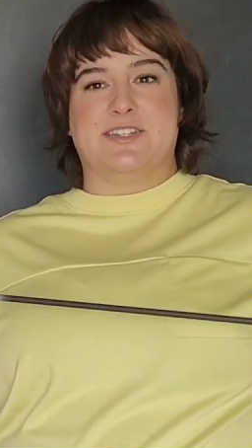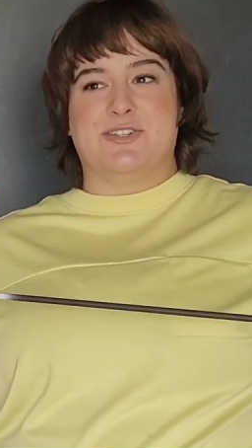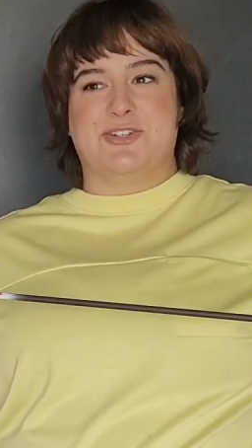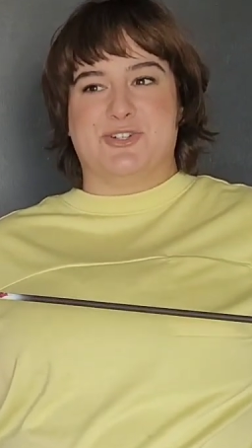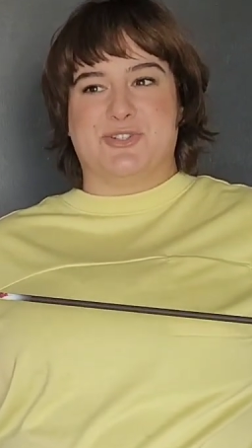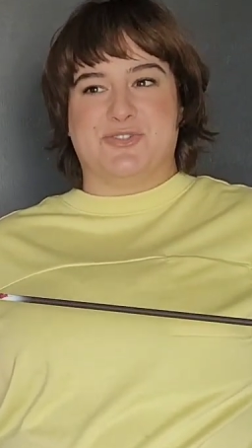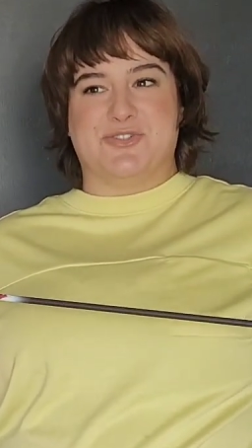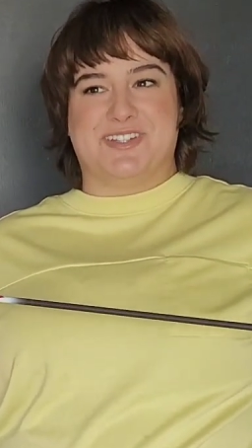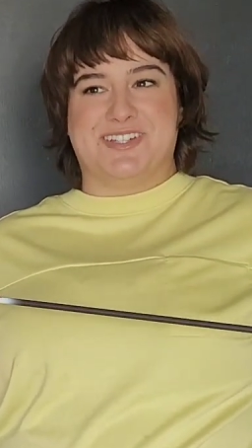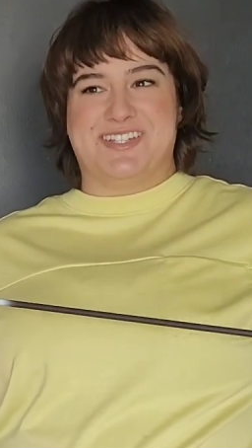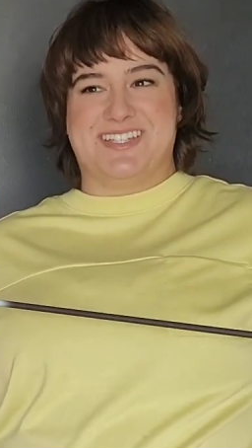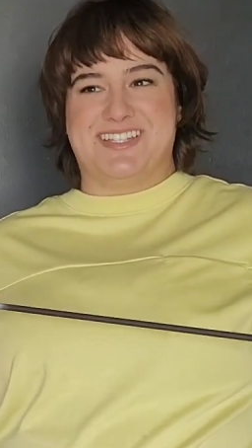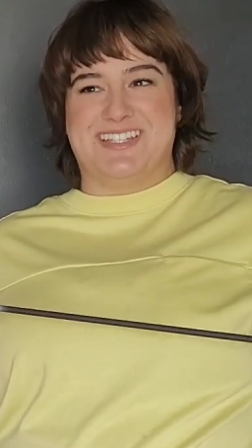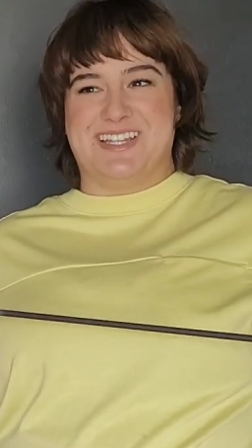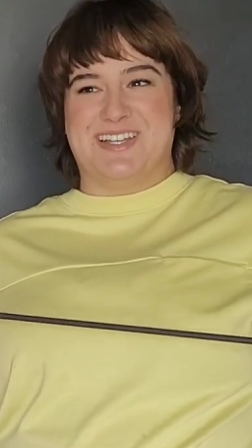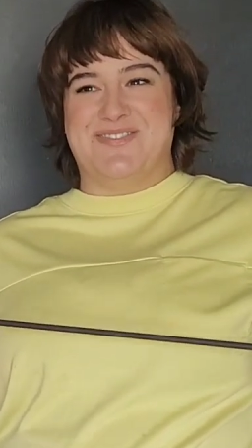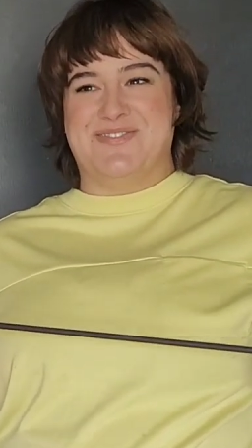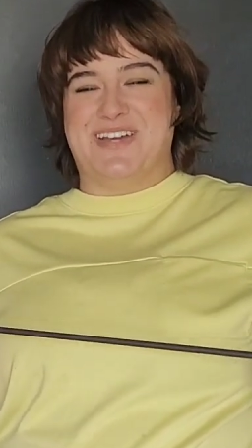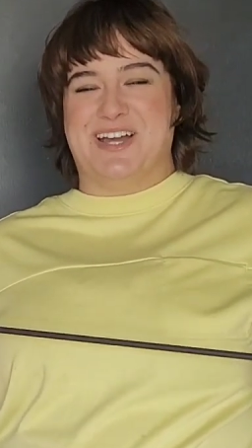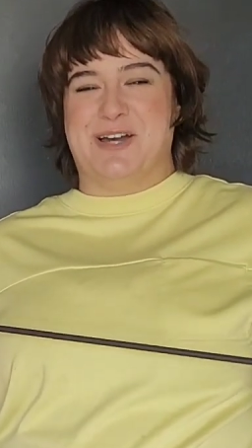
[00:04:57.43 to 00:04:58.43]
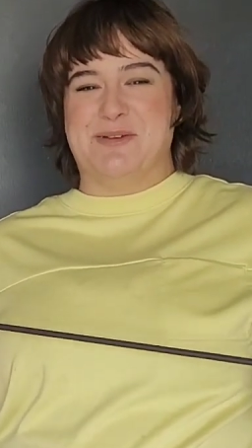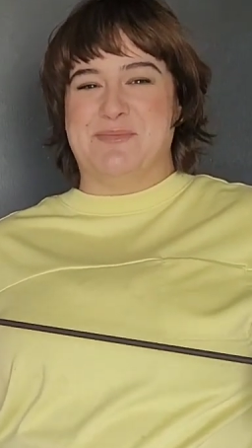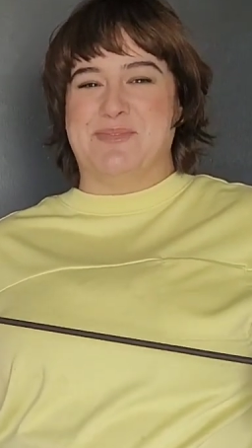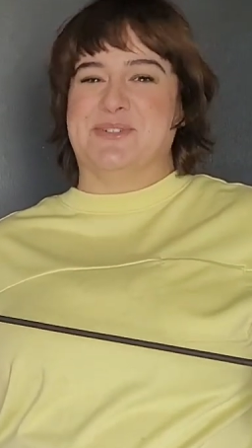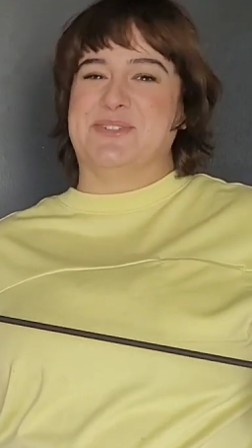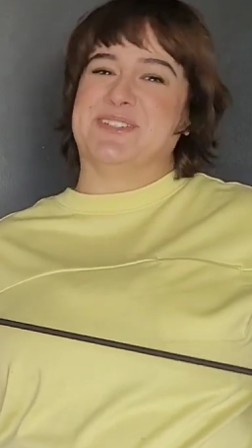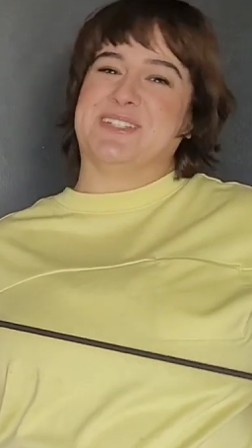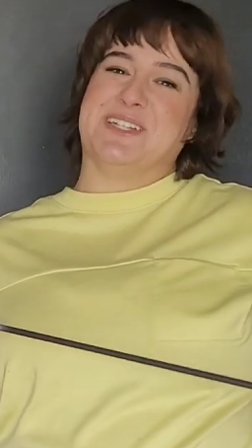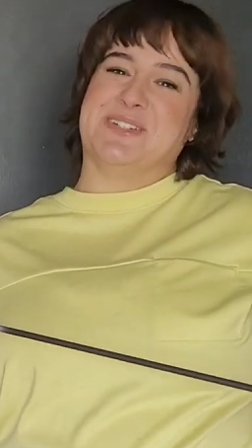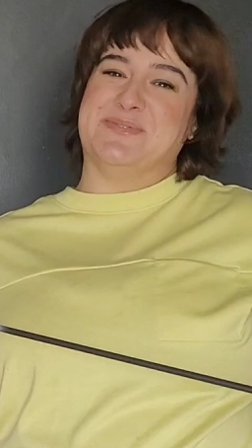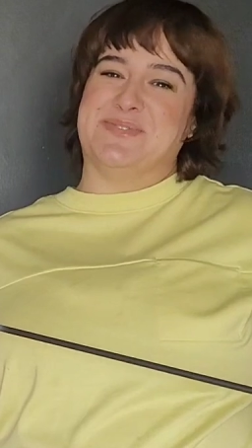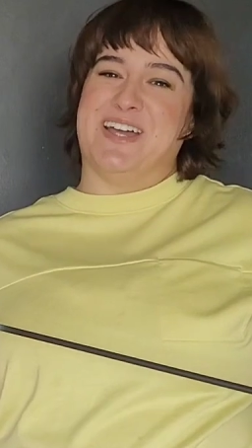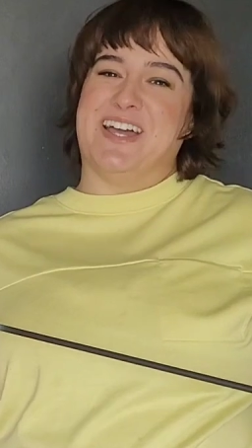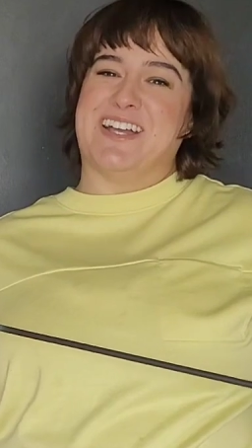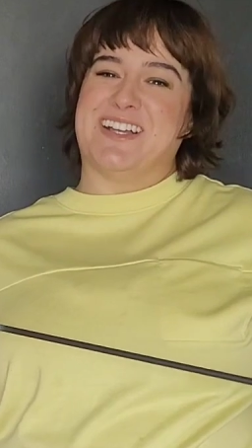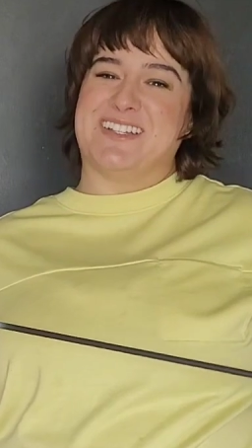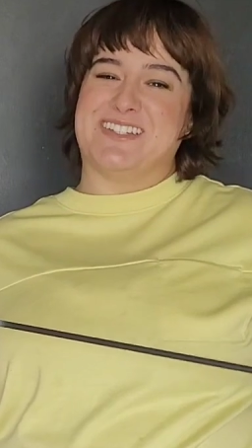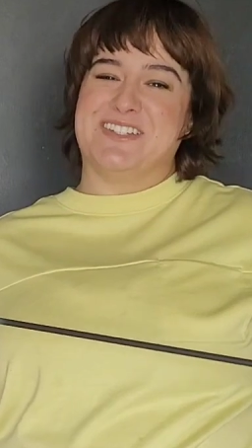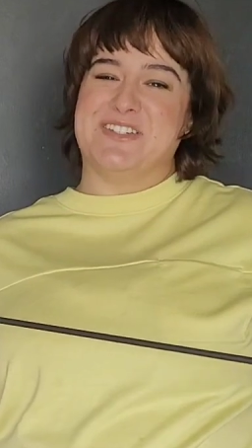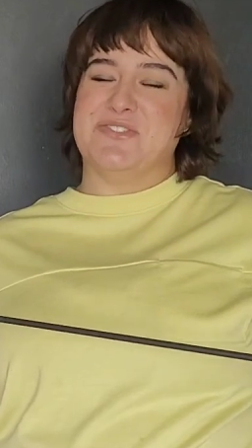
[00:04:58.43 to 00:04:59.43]
nervous about pulling it
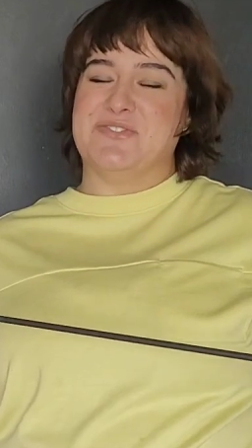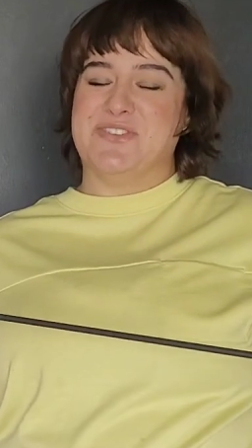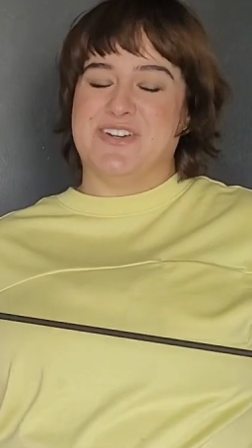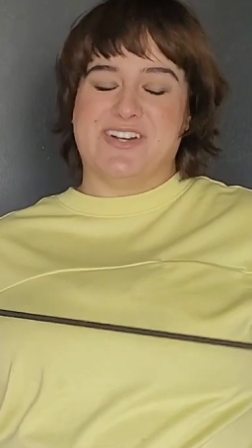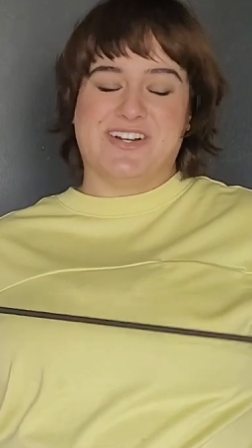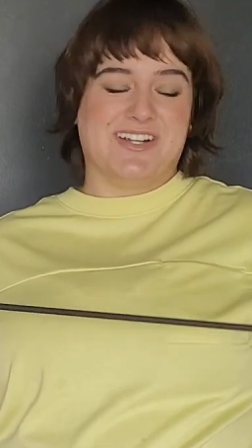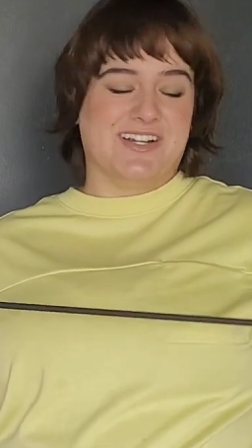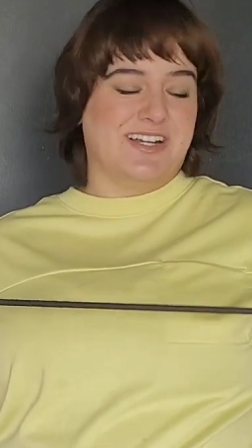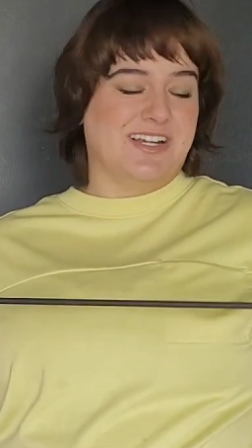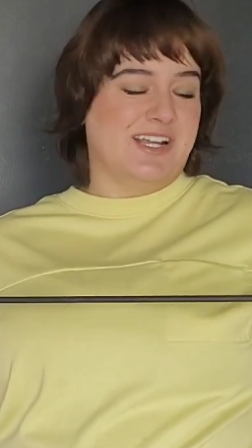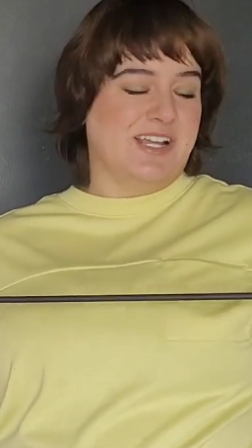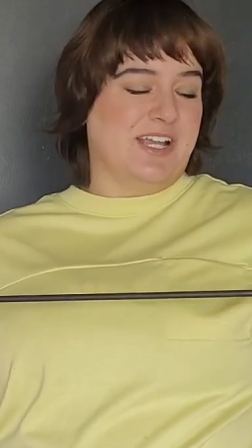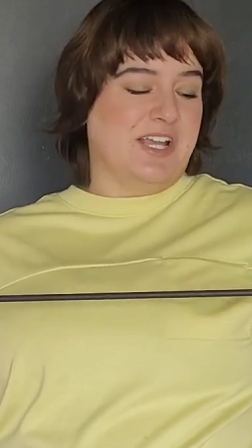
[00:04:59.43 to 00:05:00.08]
back too far